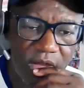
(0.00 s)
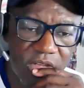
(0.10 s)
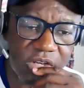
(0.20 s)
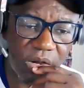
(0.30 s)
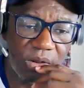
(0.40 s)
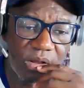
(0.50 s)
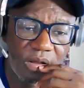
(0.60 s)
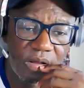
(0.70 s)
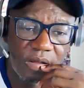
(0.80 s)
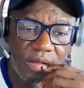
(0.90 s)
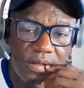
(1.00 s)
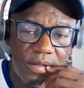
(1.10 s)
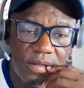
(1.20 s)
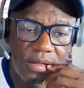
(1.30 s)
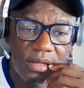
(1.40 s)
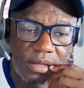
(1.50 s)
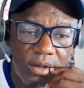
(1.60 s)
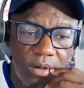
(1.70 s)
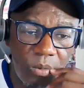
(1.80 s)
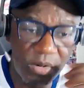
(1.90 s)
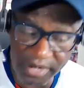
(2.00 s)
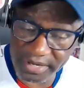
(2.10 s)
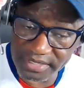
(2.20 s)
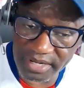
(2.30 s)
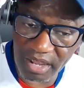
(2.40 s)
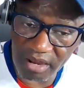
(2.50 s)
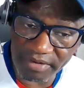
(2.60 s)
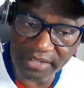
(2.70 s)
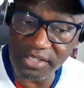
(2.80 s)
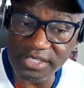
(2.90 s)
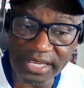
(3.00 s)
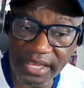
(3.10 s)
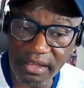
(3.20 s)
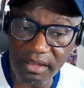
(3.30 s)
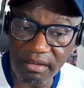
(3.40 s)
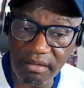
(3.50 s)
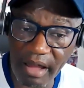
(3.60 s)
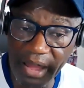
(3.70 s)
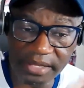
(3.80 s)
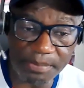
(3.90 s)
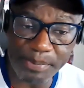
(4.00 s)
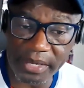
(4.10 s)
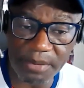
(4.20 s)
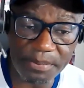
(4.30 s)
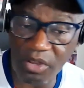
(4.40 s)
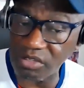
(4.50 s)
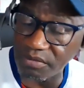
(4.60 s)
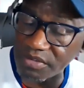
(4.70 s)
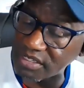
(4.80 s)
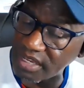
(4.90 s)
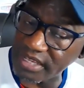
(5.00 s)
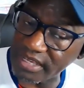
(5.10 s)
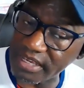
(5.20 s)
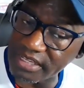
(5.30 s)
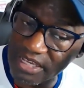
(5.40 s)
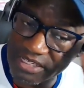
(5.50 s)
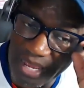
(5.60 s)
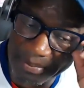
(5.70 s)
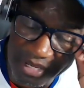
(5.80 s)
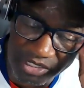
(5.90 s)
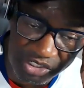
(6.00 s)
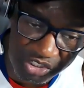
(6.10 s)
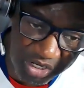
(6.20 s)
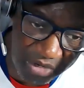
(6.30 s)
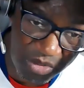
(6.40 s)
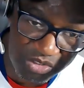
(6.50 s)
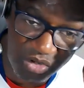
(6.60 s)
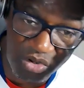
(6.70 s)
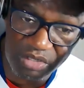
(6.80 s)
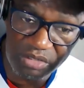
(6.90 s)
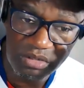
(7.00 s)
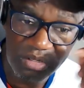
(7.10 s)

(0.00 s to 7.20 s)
So, was Eric Ten Hag right to say, I didn't pick him because of his application of the training was not good?